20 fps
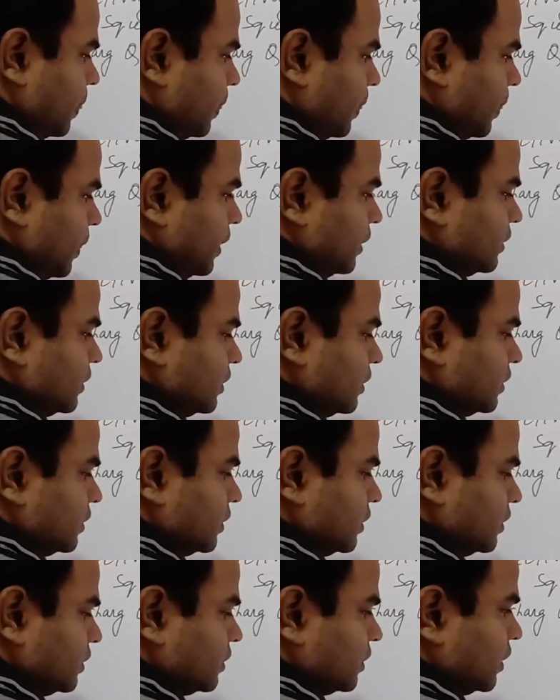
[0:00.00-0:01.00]
this is
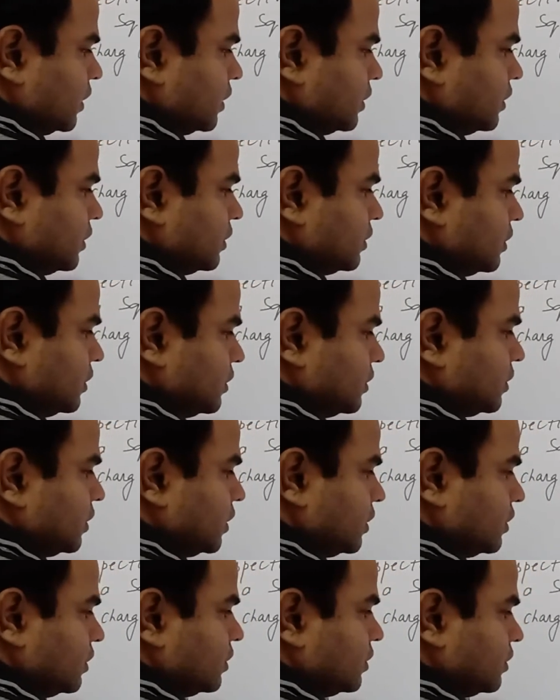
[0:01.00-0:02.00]
A, this is A, this
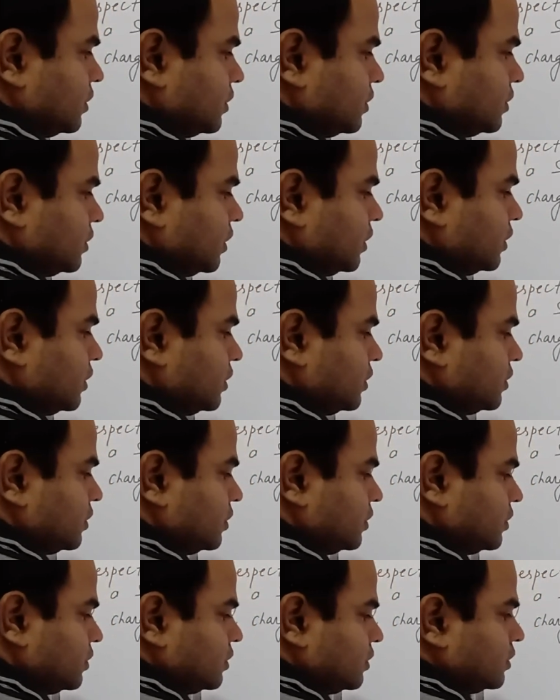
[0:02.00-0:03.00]
is A, this is A.